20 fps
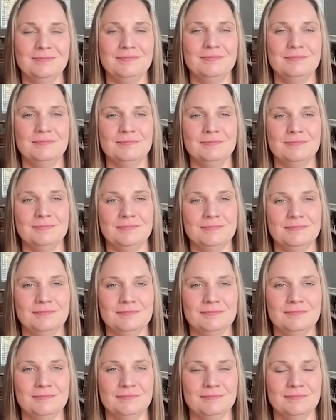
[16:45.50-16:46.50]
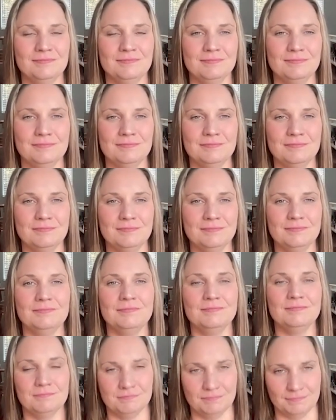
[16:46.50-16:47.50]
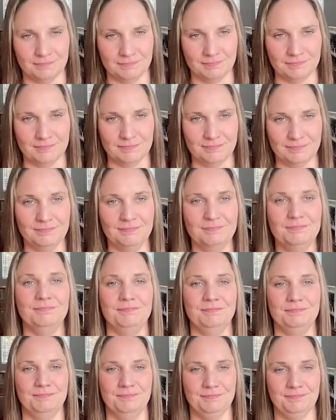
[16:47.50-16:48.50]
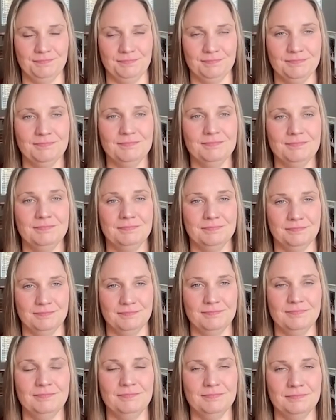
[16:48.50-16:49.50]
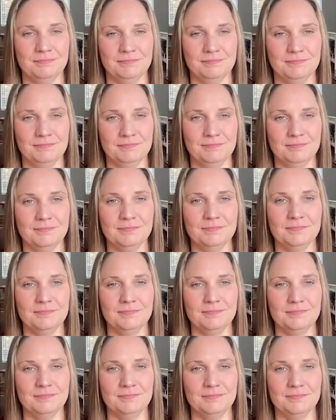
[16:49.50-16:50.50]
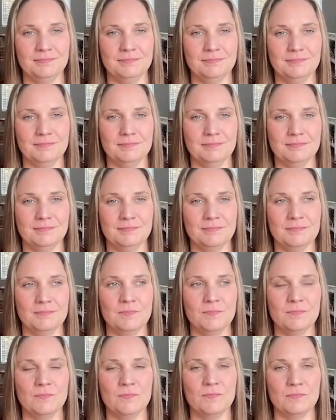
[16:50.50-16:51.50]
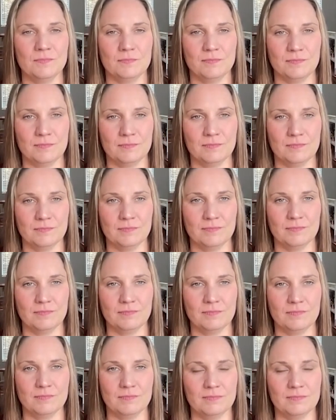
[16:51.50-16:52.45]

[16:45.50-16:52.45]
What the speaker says: (silent)